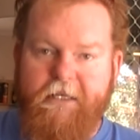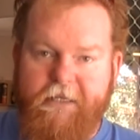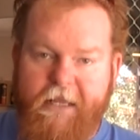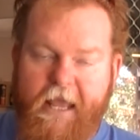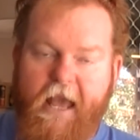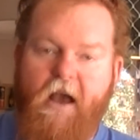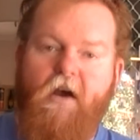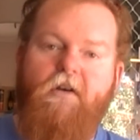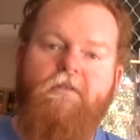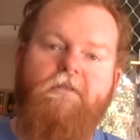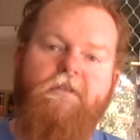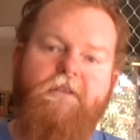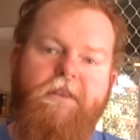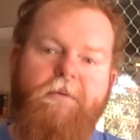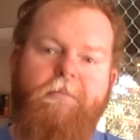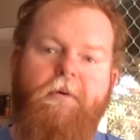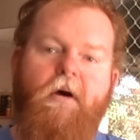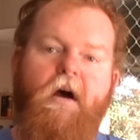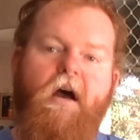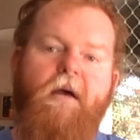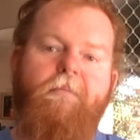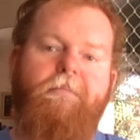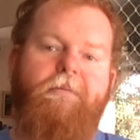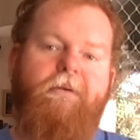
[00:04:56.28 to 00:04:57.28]
down the
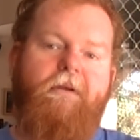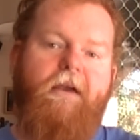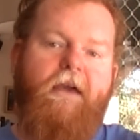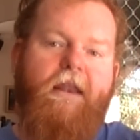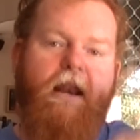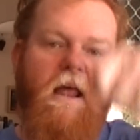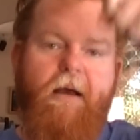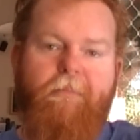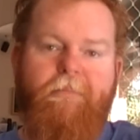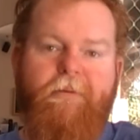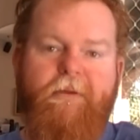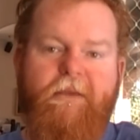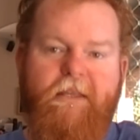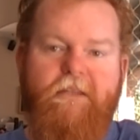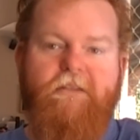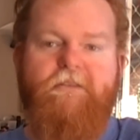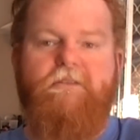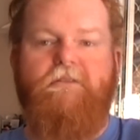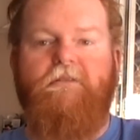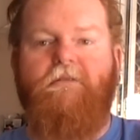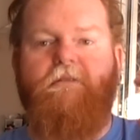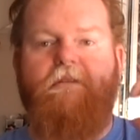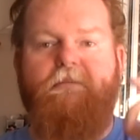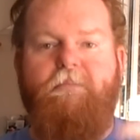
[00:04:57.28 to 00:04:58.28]
pipe and up
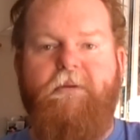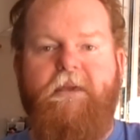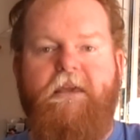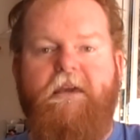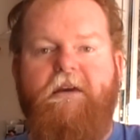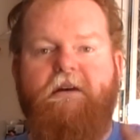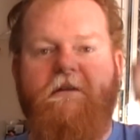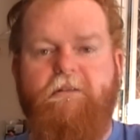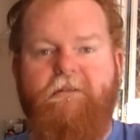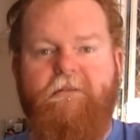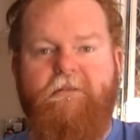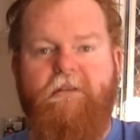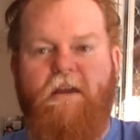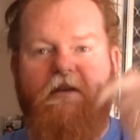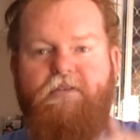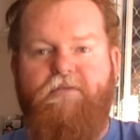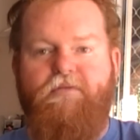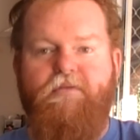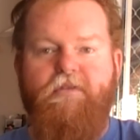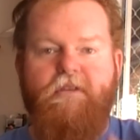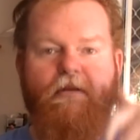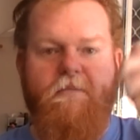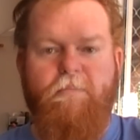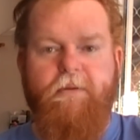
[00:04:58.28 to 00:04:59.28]
into the beer, like
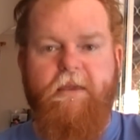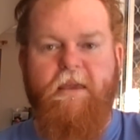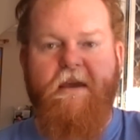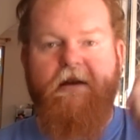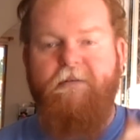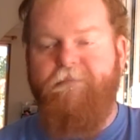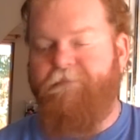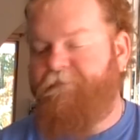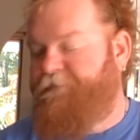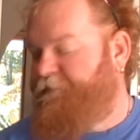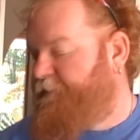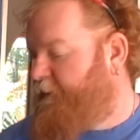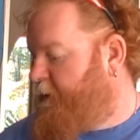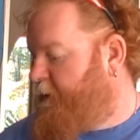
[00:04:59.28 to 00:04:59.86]
through the beer.